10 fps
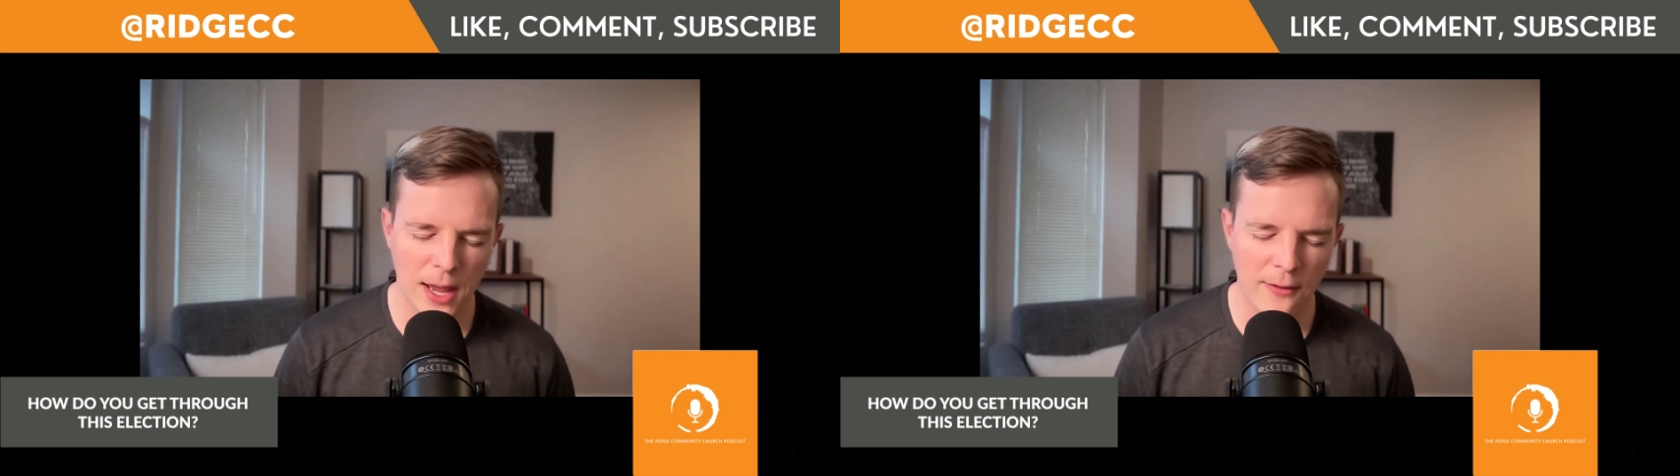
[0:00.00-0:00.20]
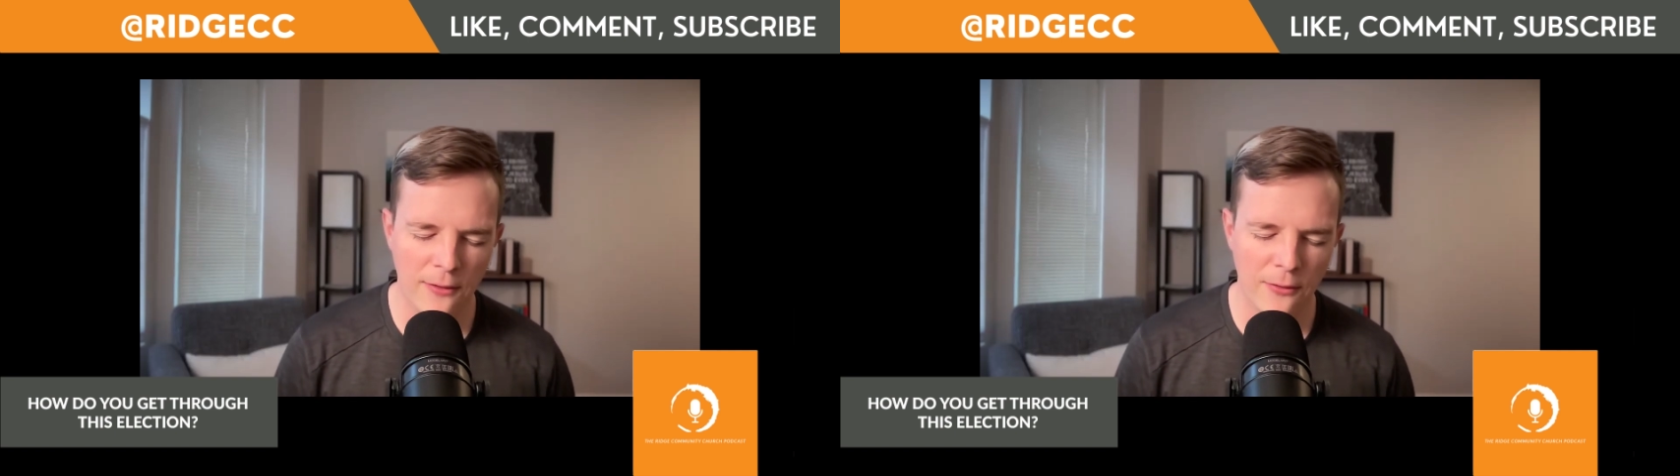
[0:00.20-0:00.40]

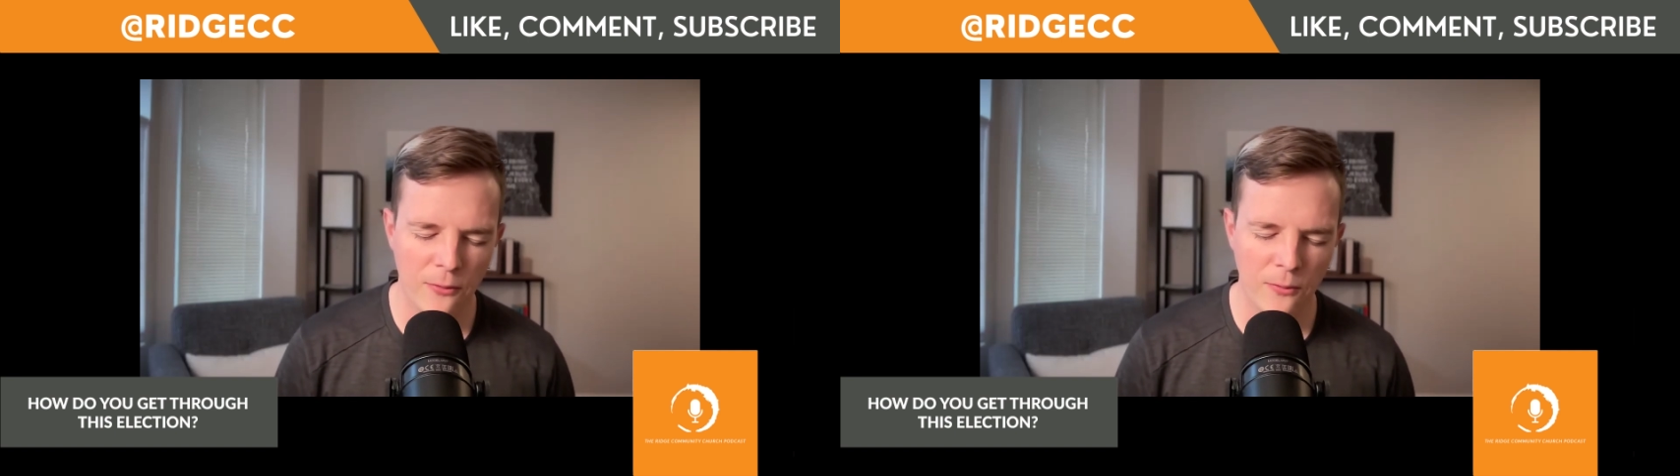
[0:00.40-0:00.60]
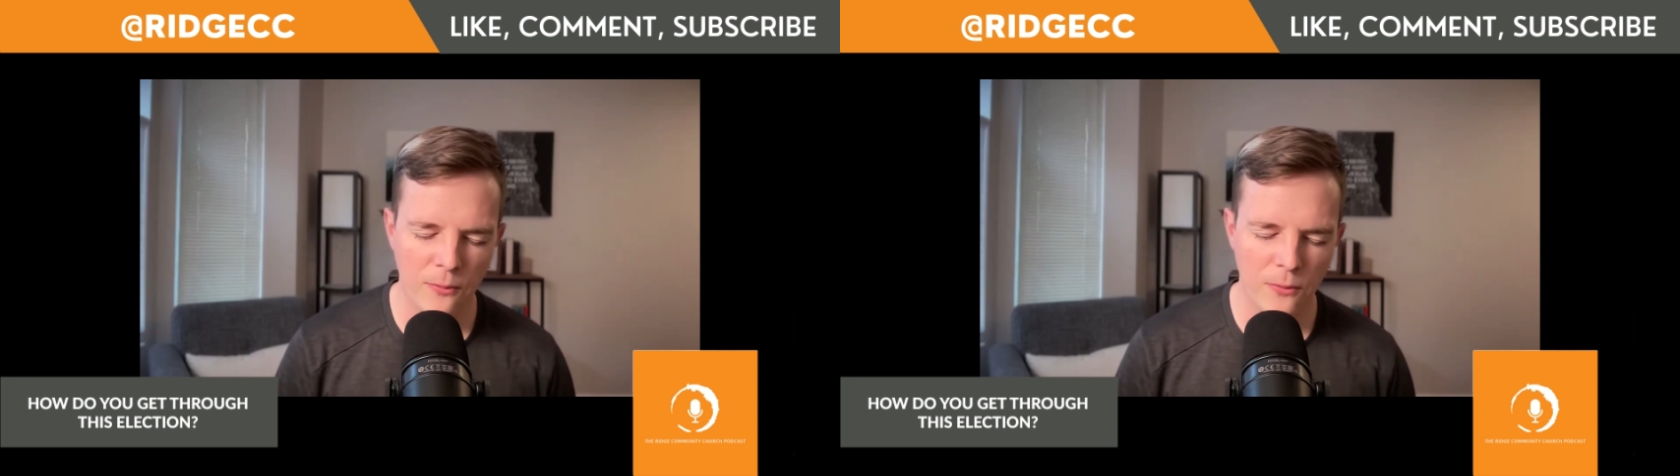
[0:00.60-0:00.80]
have
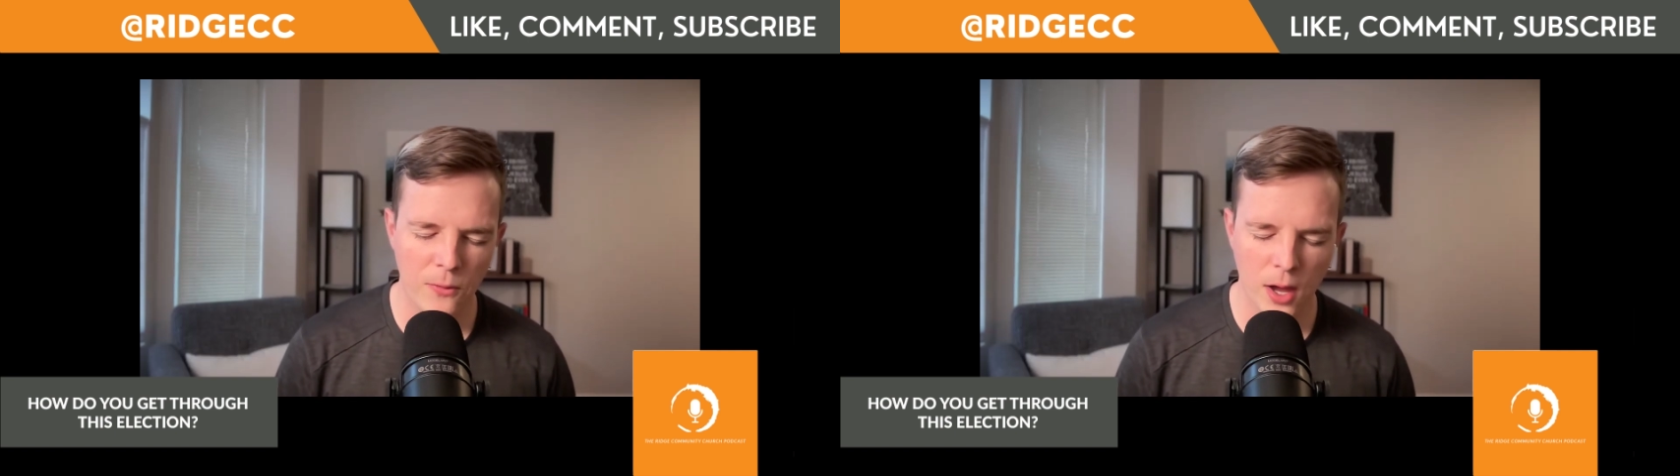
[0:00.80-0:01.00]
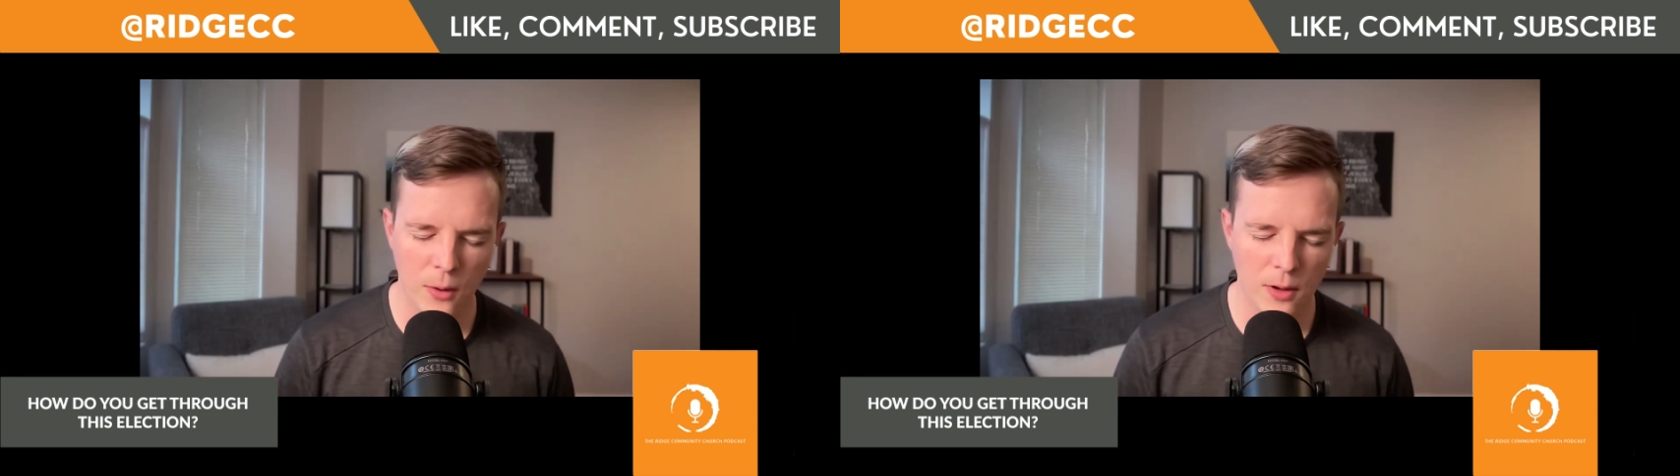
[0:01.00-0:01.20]

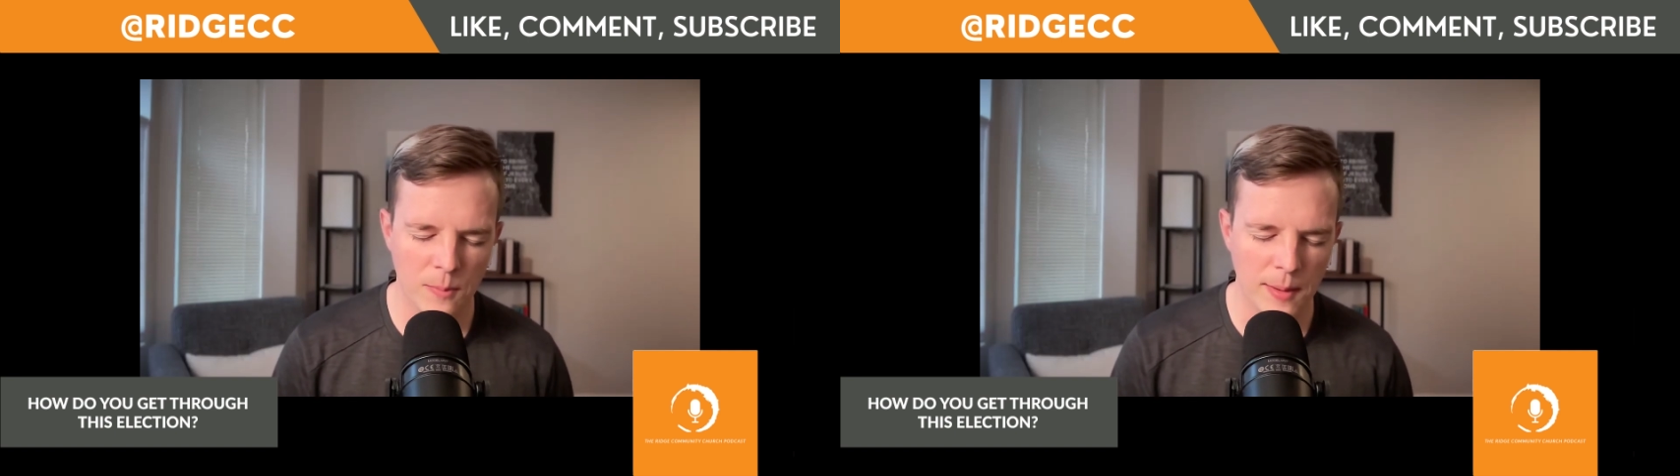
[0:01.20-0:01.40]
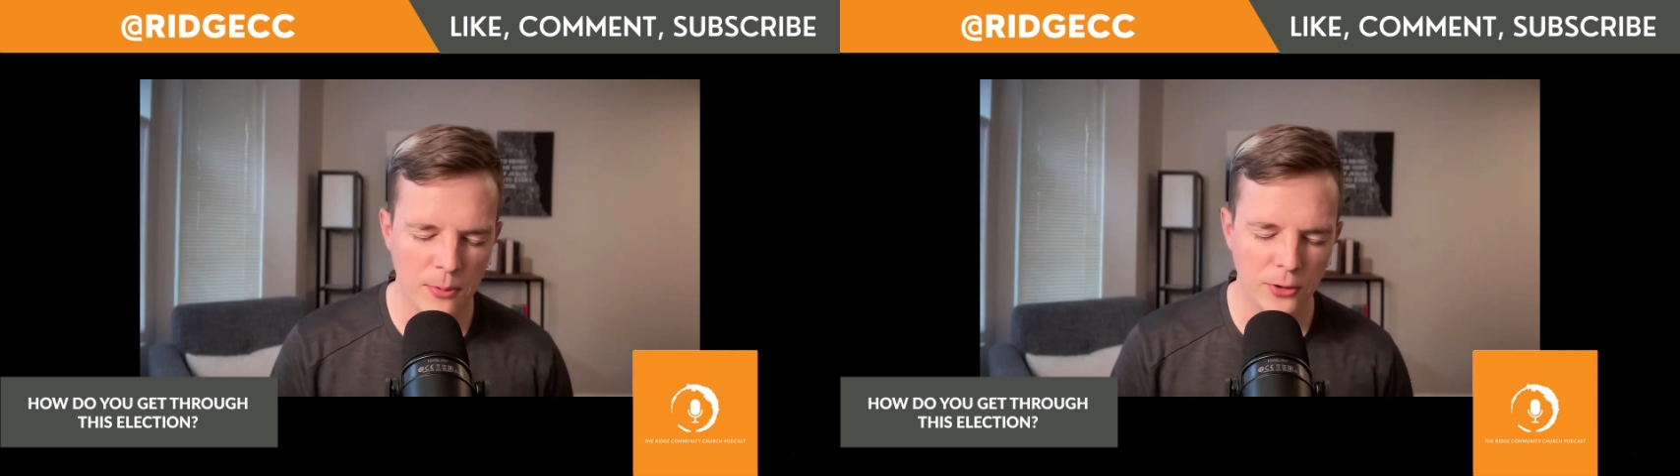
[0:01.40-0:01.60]

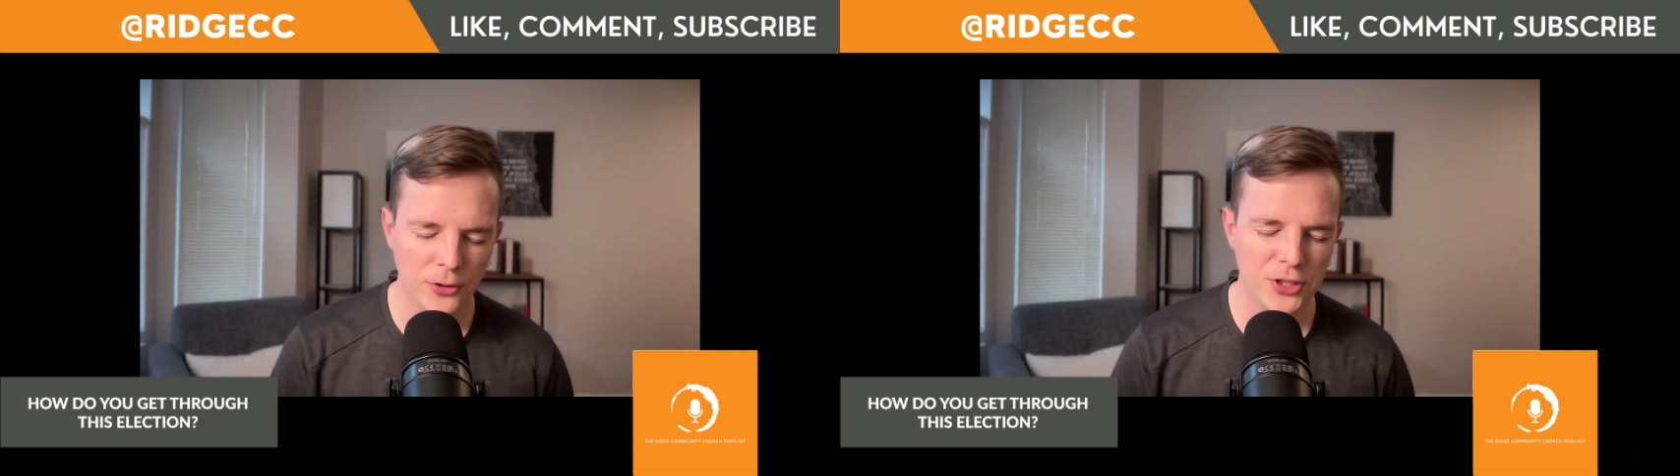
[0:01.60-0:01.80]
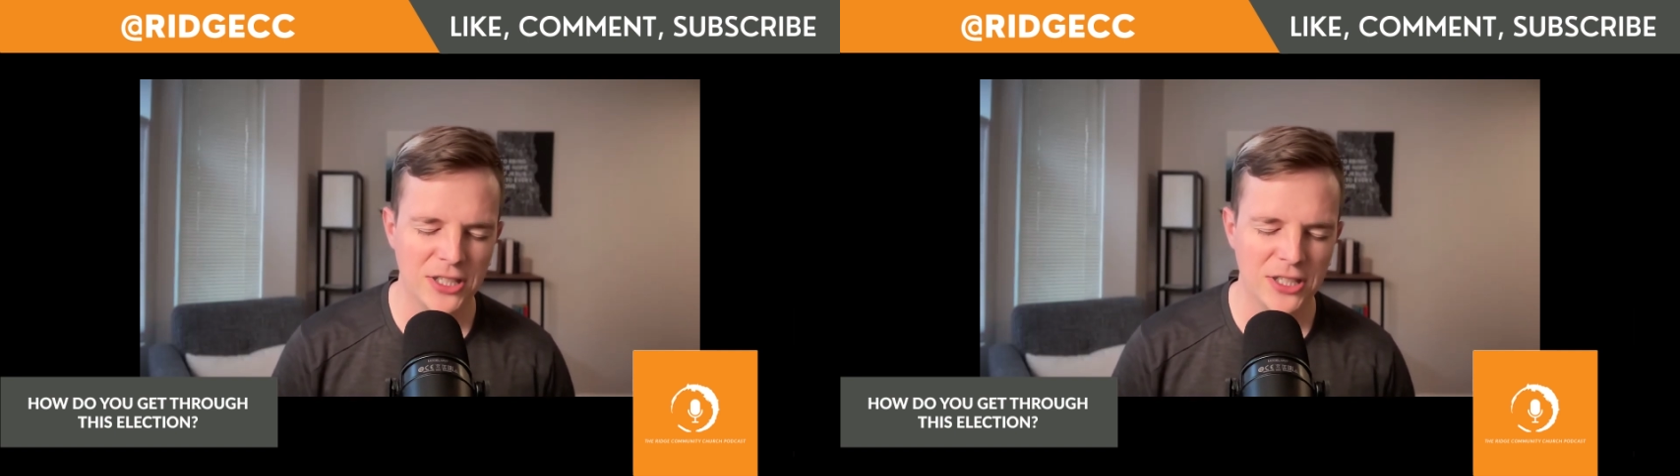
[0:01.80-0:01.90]
with people to